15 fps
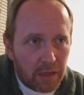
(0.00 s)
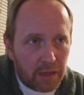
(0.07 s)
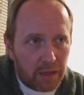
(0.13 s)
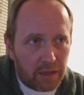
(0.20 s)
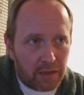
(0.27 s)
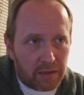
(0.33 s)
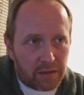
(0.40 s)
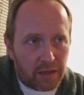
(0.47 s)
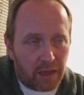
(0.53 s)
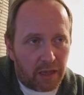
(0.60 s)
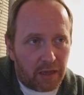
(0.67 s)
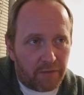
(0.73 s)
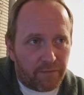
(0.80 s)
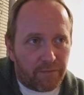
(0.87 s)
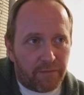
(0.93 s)
is that
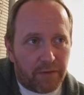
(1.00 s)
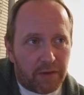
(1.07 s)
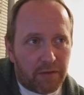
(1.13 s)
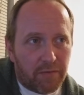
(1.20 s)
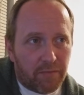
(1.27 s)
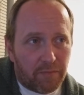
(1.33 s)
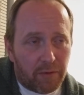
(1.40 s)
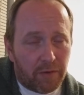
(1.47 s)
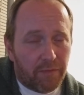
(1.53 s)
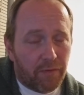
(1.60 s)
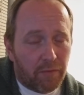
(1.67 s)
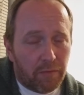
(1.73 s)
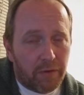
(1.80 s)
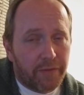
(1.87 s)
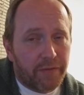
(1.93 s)
if, well, for
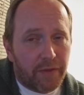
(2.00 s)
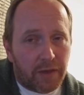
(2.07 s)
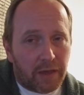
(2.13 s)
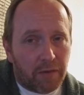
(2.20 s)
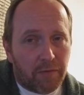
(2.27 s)
one thing,